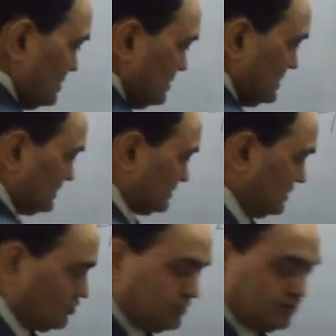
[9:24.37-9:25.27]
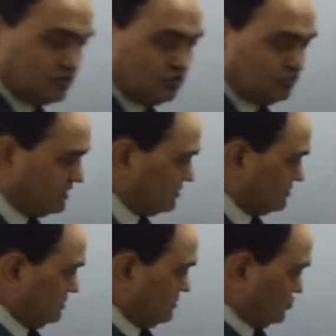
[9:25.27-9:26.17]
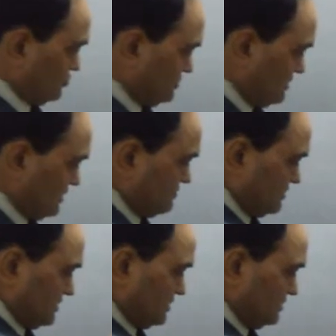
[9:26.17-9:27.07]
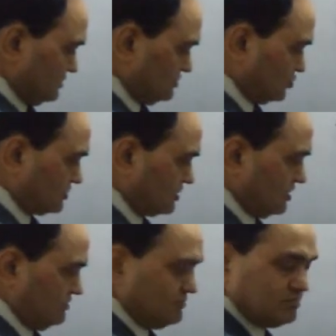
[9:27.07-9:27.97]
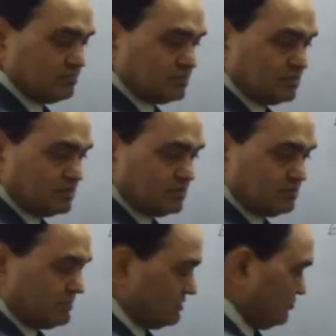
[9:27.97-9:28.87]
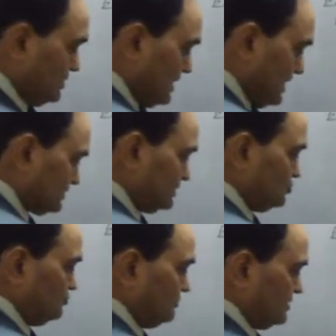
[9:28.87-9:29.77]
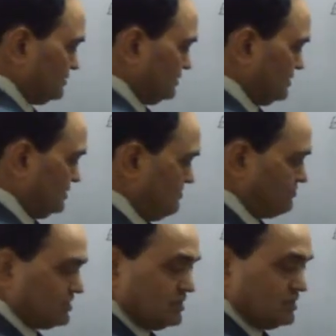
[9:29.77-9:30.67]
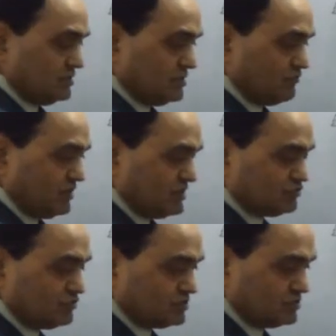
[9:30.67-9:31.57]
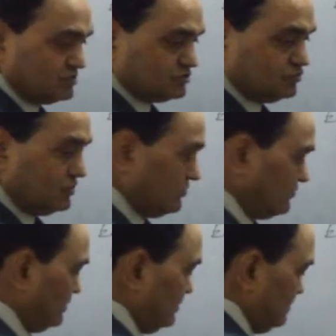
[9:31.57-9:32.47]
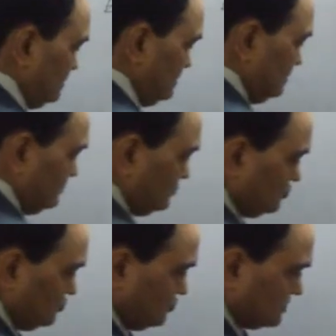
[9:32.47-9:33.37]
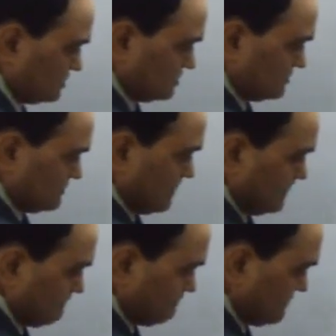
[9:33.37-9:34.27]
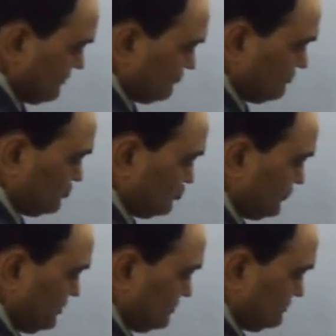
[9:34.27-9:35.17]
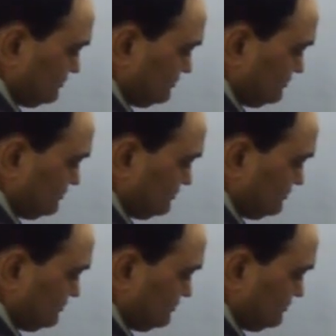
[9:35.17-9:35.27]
X cannot be equal to minus a, so we have taken this dotted line. But when x tends to minus a, then y square tends to infinity. So what are the asymptotes here?